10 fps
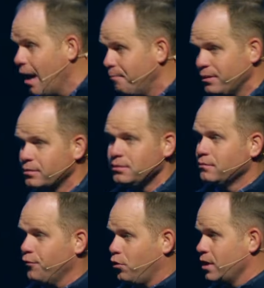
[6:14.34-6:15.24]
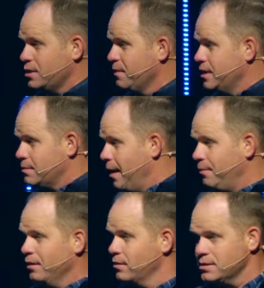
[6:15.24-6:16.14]
up for Christmas.
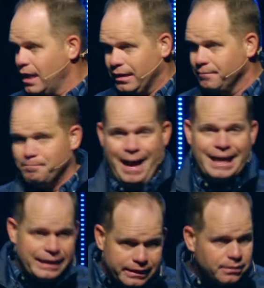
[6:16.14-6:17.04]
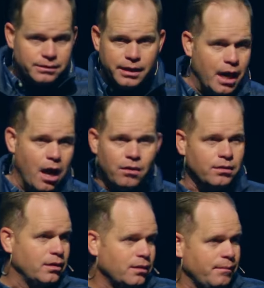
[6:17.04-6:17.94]
Maybe it was like a bike, you know?
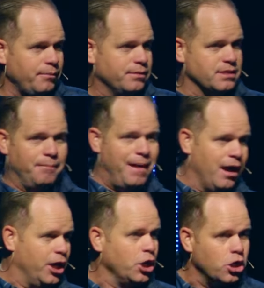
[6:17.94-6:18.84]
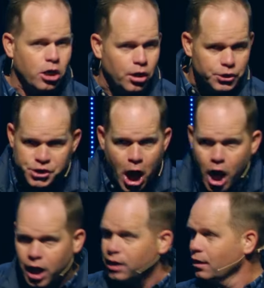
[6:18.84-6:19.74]
Maybe it was an American Girl
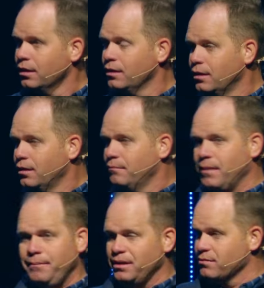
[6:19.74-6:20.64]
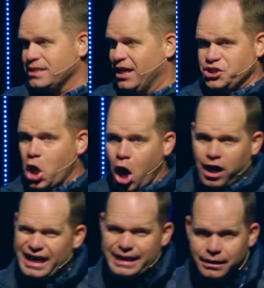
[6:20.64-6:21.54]
doll. Maybe it was an
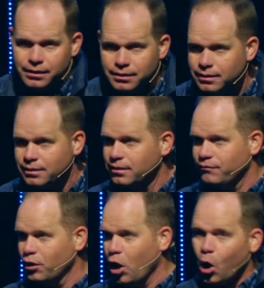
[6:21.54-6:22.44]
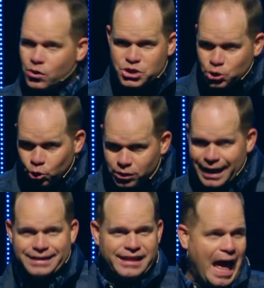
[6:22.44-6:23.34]
Atari if you're old school
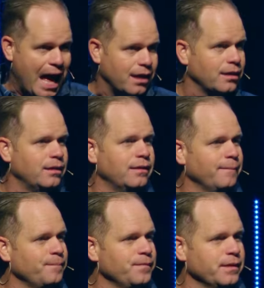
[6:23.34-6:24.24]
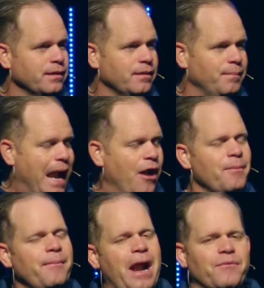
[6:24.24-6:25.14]
like that. But I
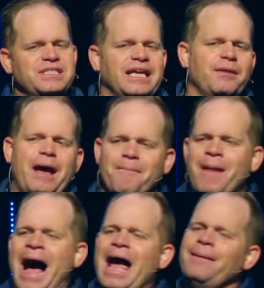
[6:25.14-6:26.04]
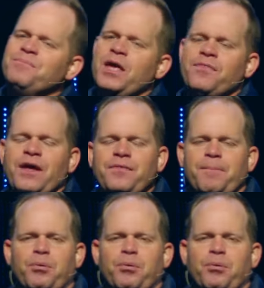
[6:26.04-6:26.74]
remember I was thinking about my, the, the